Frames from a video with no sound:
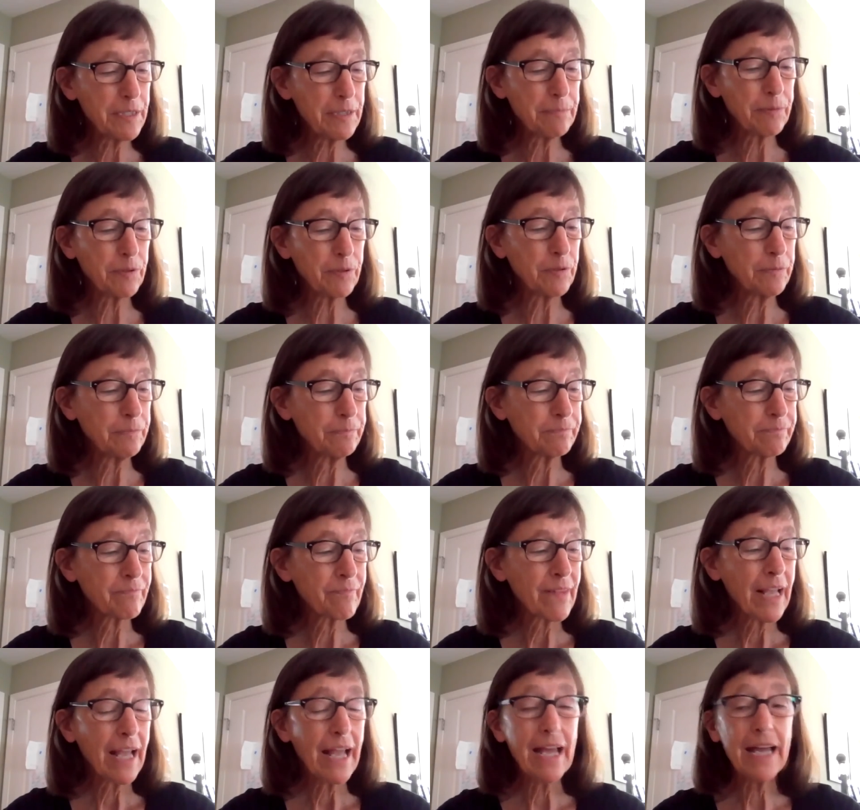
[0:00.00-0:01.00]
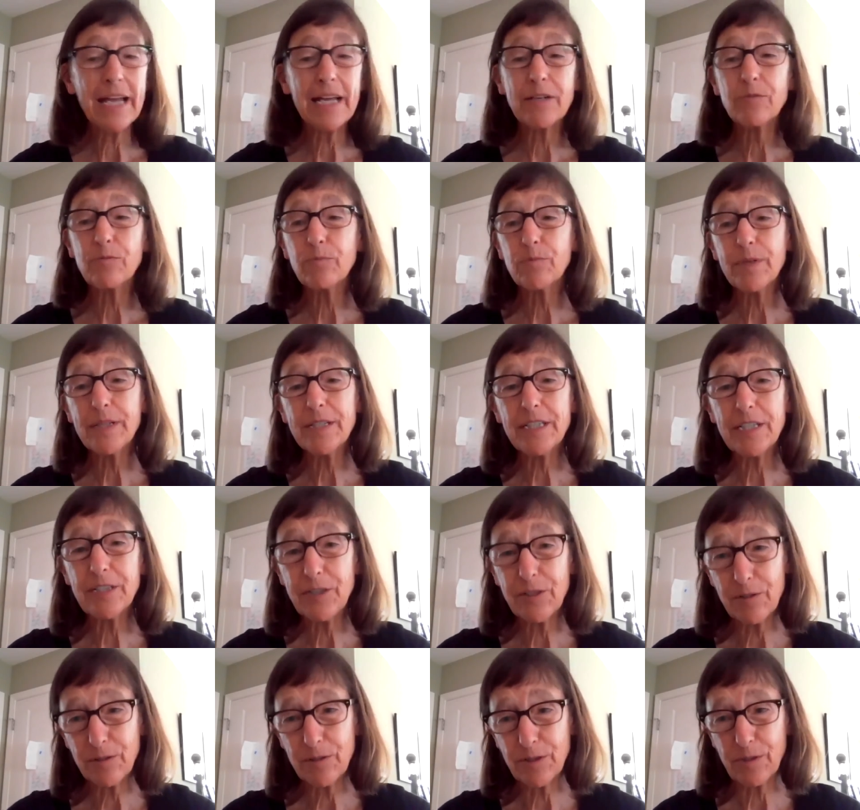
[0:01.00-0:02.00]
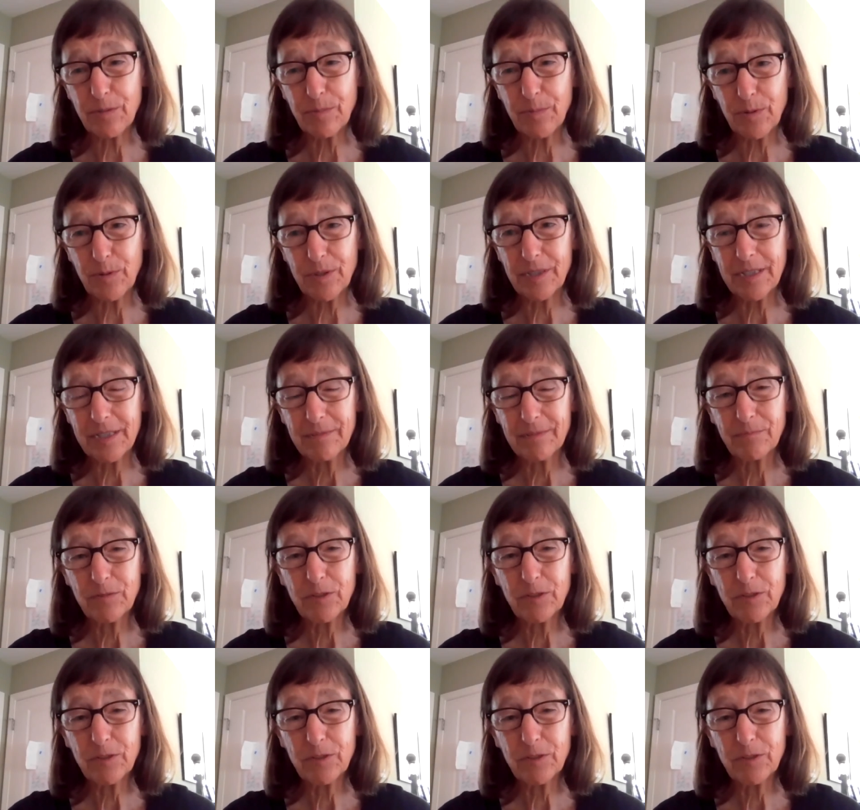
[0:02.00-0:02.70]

people and we need your support.